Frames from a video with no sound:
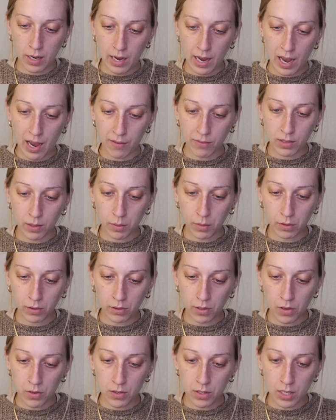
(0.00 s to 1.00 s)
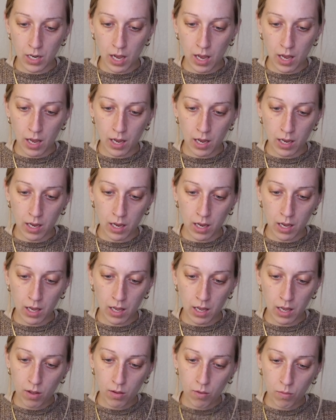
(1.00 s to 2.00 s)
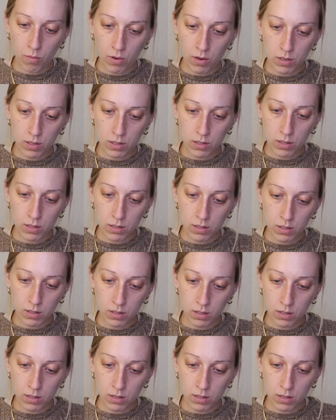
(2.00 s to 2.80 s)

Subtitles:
half double crochet 1,